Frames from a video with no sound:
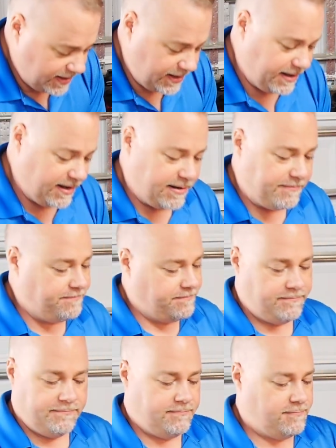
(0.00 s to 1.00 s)
And again,
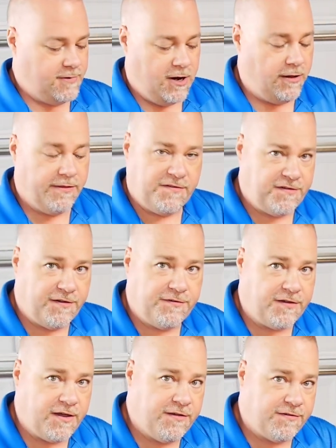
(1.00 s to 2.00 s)
all this
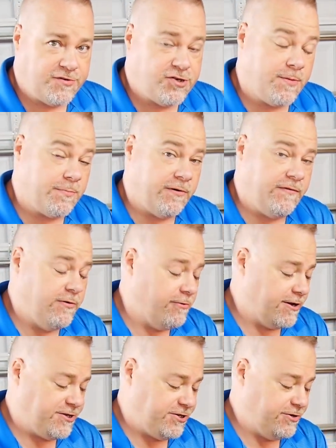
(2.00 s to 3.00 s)
is a jumper. If you
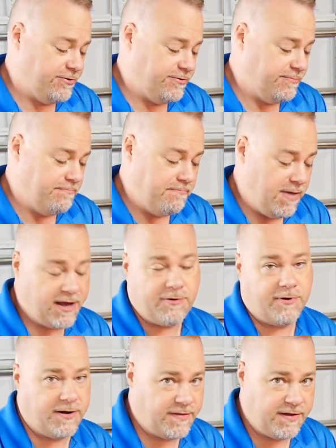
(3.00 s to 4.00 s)
want to make
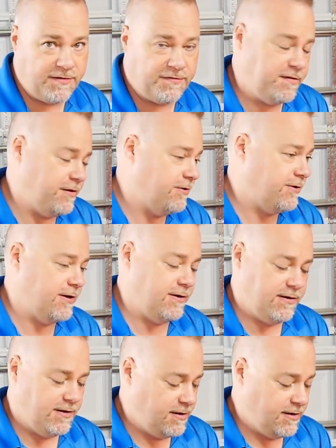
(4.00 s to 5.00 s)
one of these, you
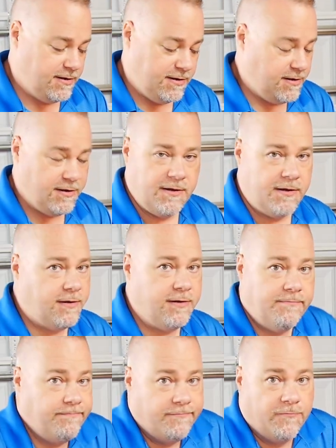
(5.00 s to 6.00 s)
can
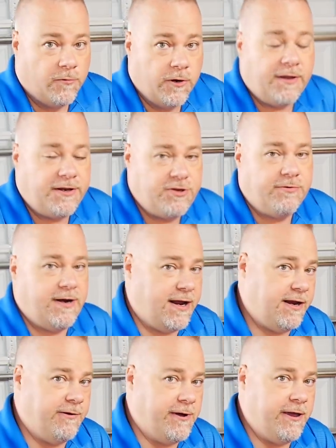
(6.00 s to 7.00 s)
really do it
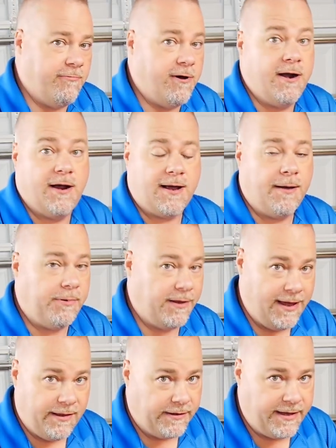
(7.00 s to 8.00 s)
any way you want. A
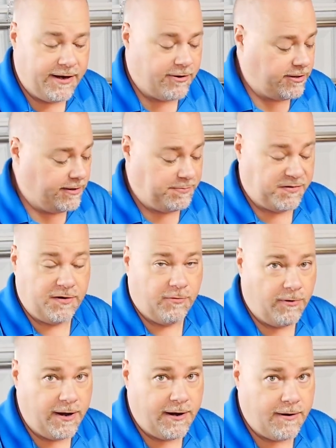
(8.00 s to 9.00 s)
couple alligator clips and a
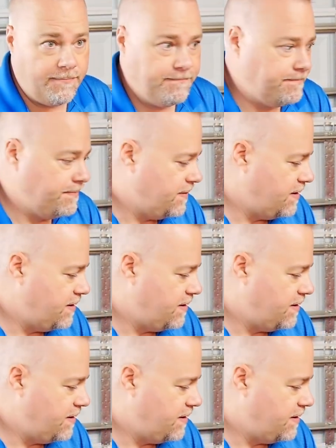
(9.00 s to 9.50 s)
wire,